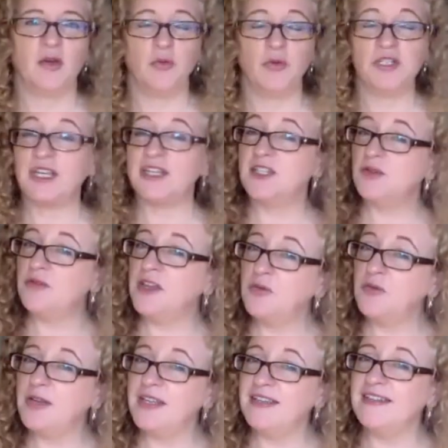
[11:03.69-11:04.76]
Which I do think
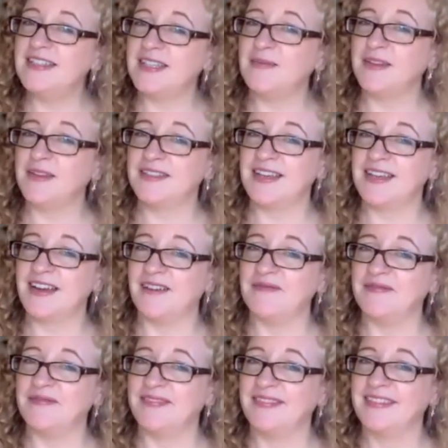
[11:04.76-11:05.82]
we need some of the time.
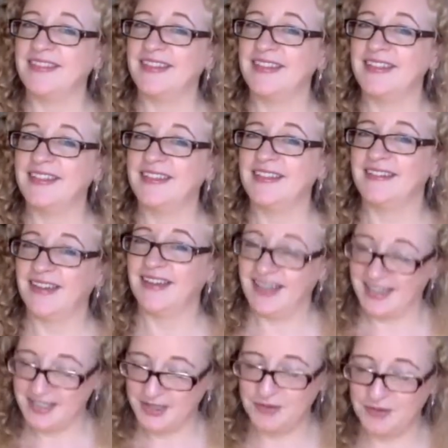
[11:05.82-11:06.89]

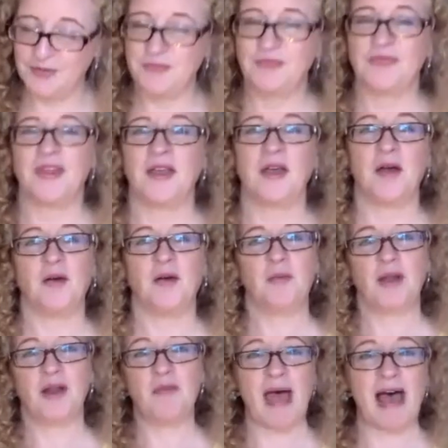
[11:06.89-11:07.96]
I do.
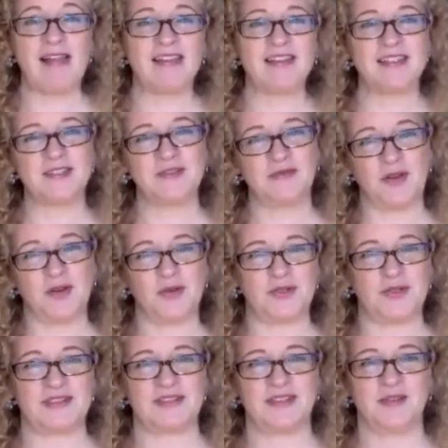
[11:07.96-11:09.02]
But a balance of
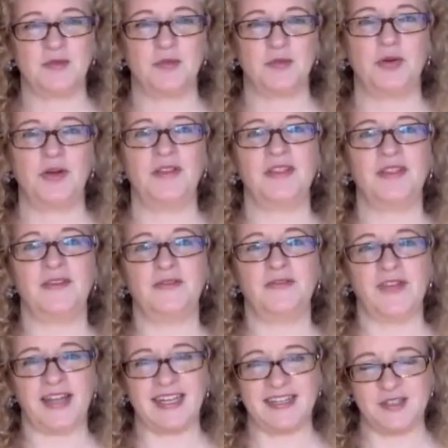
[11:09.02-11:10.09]
those, put the
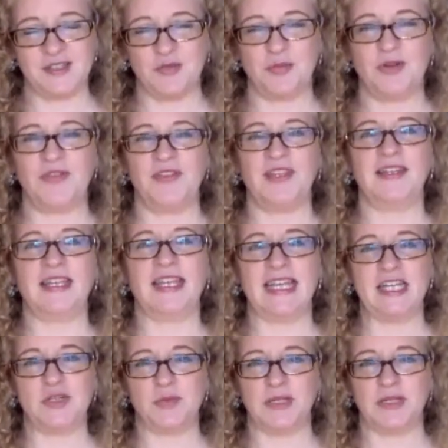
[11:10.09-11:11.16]
fun into it, put the
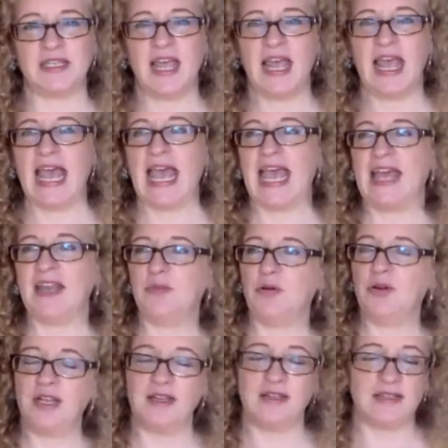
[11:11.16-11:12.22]
engagement, and
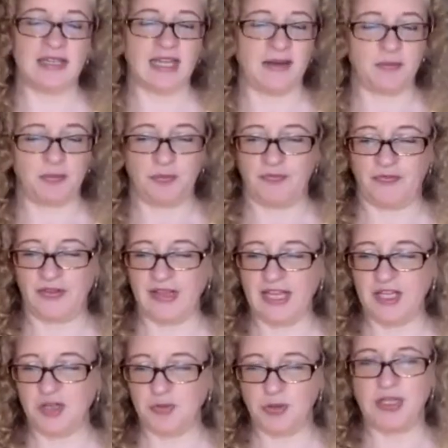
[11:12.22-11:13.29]
put in, like, feel
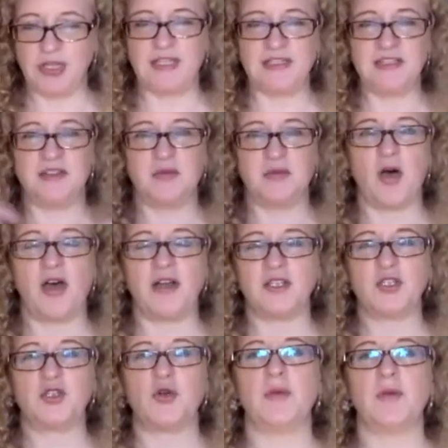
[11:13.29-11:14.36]
like you're putting into the pot
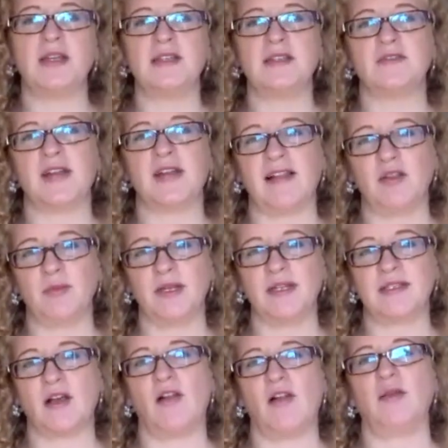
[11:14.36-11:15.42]
so many different elements,
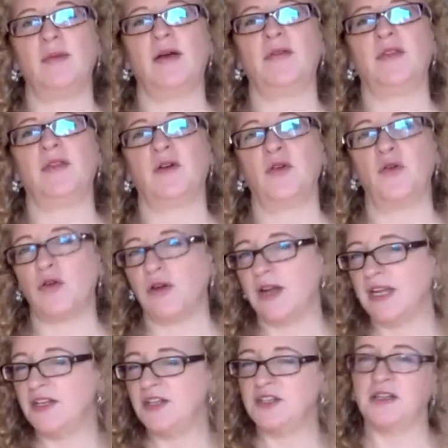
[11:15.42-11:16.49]
all about the
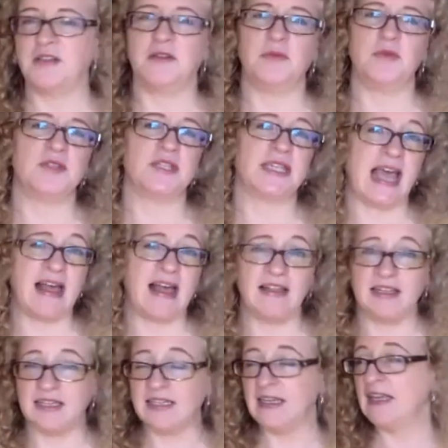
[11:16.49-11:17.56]
coordination and the
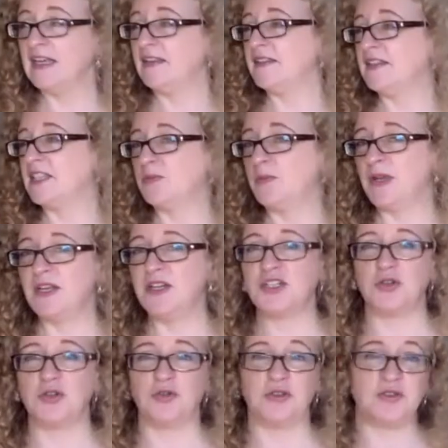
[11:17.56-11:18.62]
musicality, the
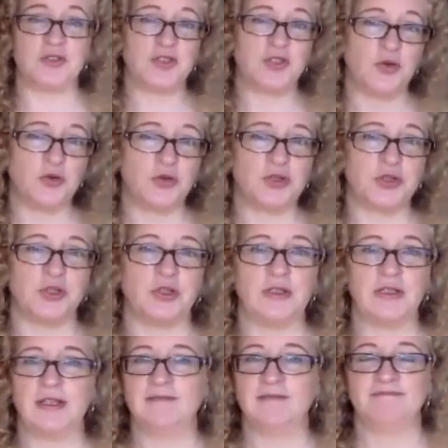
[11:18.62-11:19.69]
spatial, the social,
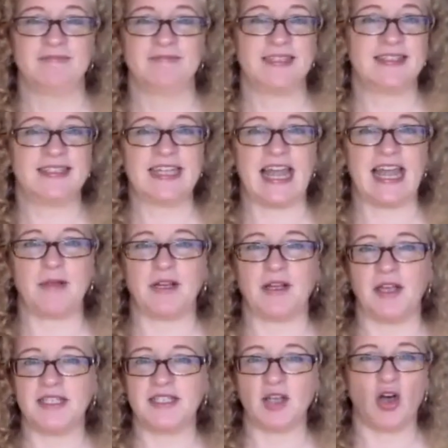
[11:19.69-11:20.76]
the stamina.
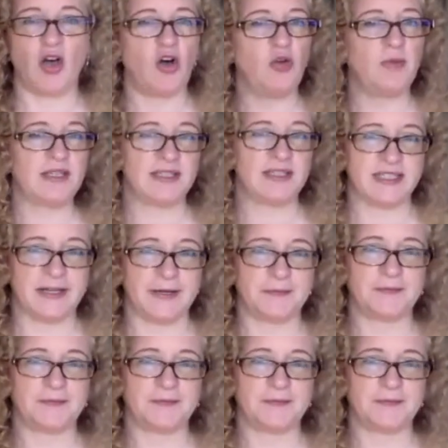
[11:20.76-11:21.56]
It's all mixed in.